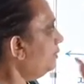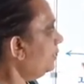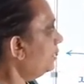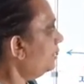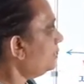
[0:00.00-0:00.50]

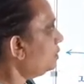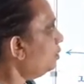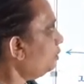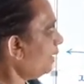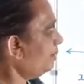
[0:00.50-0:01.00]
That is
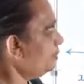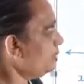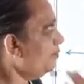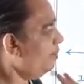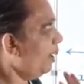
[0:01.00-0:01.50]
two types
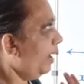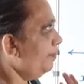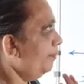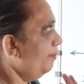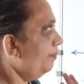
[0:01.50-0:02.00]
of
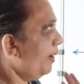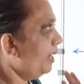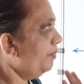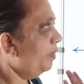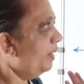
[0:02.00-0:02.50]

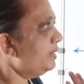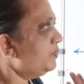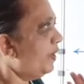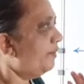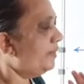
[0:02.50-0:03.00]
parabolas
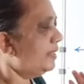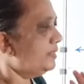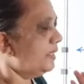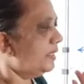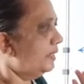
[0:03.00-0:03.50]
we have
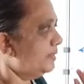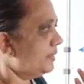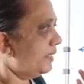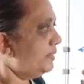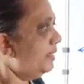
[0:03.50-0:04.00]

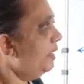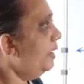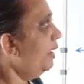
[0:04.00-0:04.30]
constructed.